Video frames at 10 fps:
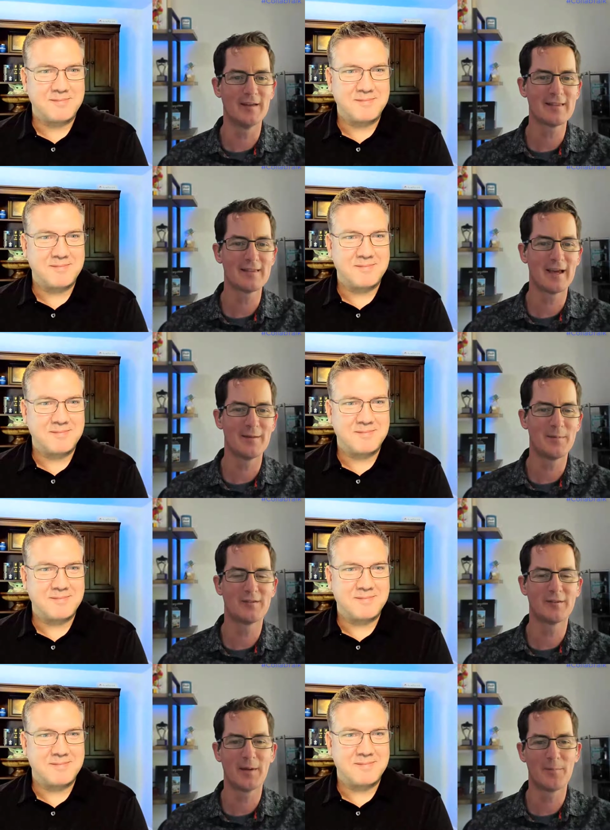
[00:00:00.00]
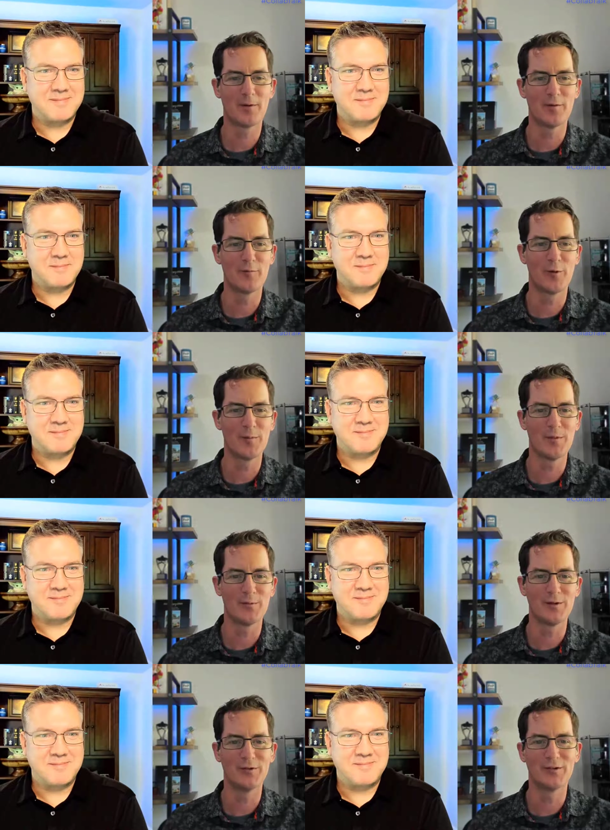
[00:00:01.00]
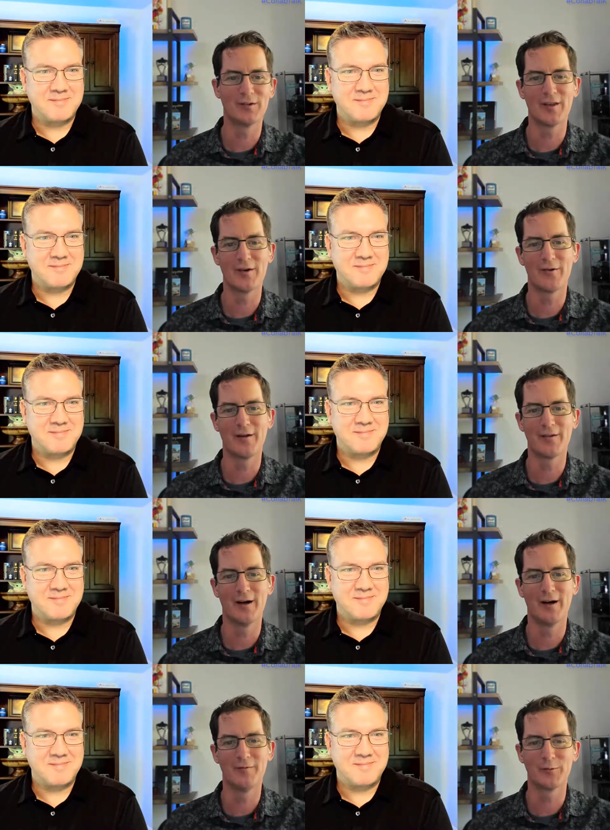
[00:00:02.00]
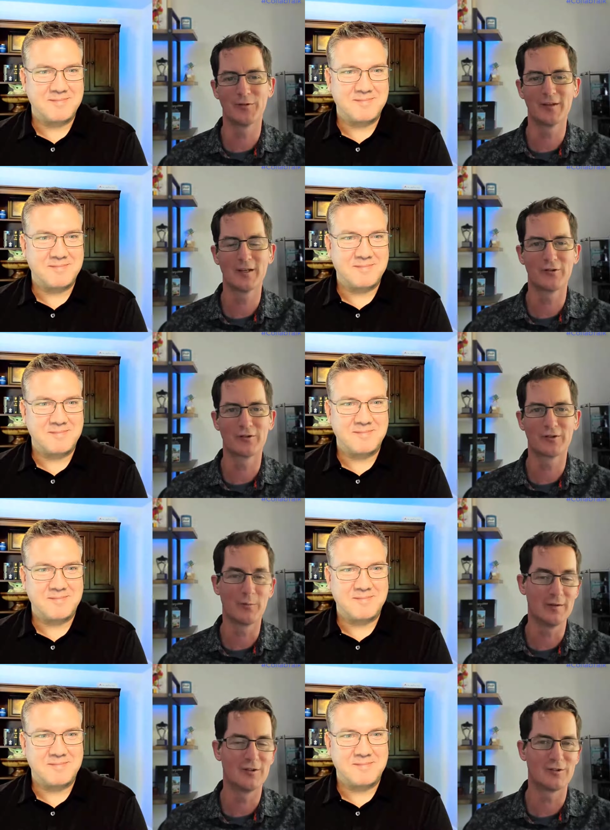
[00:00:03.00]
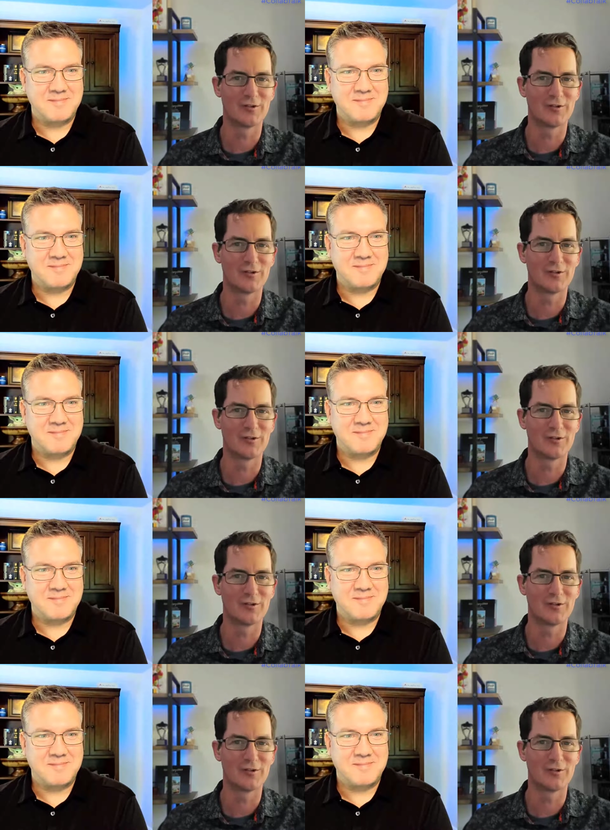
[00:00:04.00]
Speaker 1: we take that piece of paper and form that we used to send around the office with signatures can we